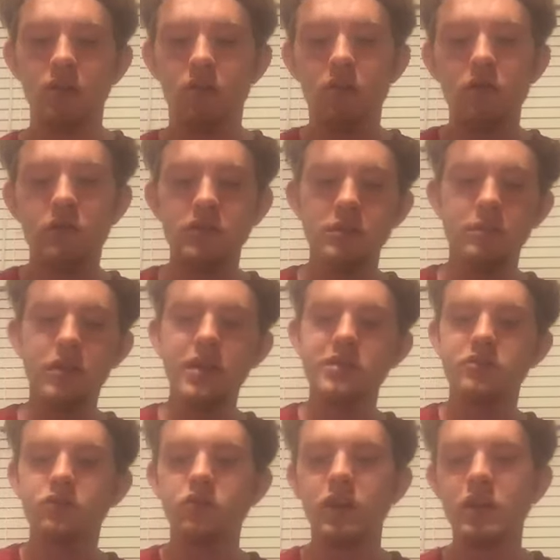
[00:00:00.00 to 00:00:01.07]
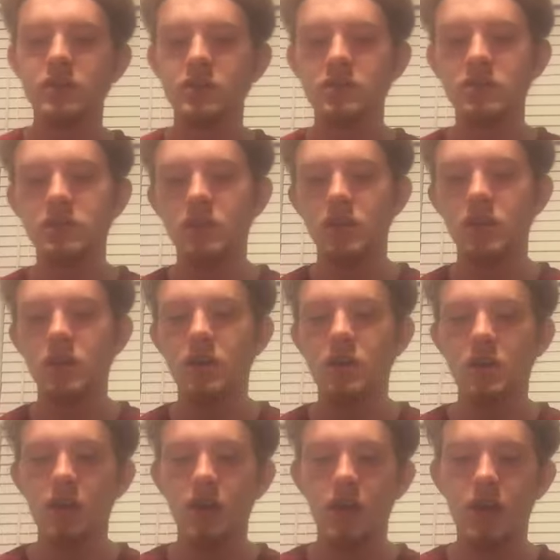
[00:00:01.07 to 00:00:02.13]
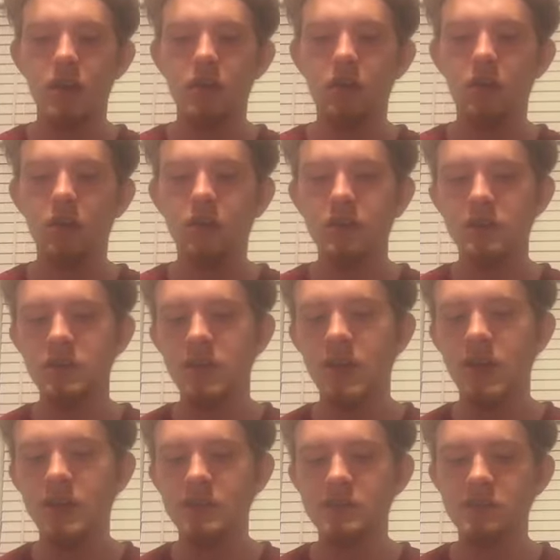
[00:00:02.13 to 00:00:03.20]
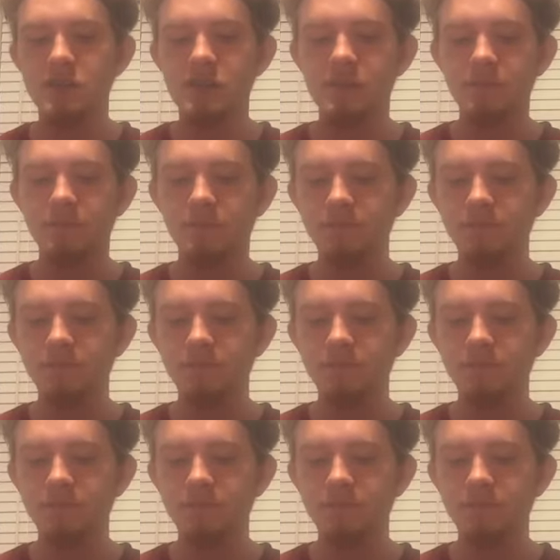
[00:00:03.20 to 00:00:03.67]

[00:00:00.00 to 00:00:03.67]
over the best friends and Orange Cassidy.